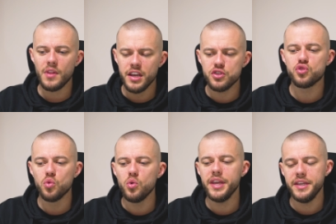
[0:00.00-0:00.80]
it's
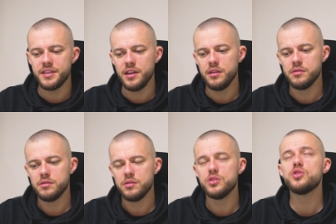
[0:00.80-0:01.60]
so easy,
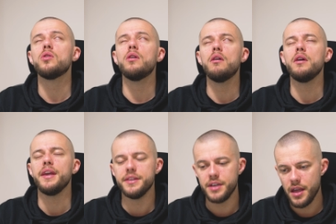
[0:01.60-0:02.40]
so
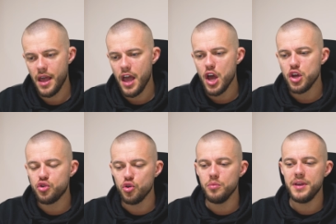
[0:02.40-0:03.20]
easy
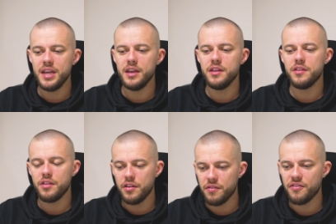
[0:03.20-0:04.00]
to be
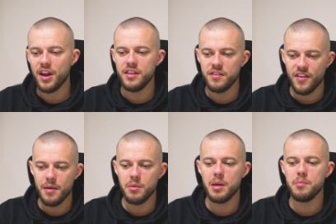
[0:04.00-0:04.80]
the friend, the
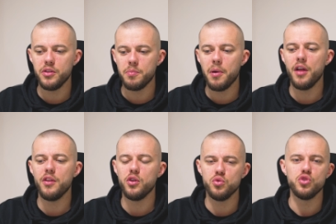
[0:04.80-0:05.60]
family member, the
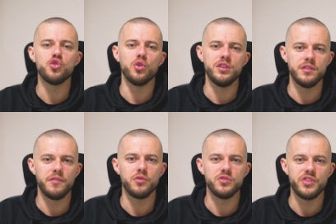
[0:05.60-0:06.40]
partner who enjoys in the
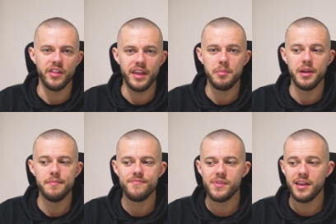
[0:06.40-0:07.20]
fruits of the labour.
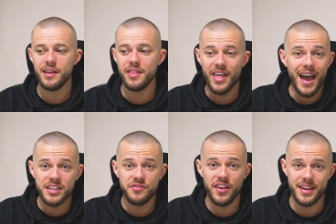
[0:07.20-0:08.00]
That
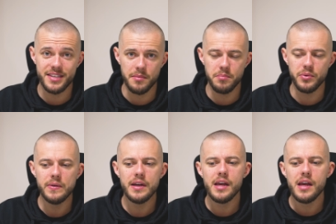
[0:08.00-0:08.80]
is very simple.
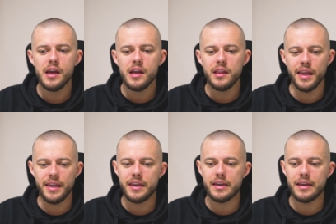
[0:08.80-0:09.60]

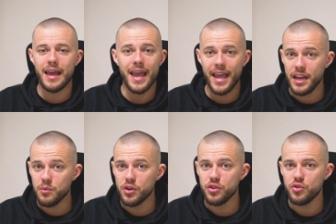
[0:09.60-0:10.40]
Like
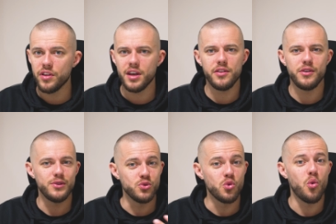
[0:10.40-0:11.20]
anyone can do that. There is no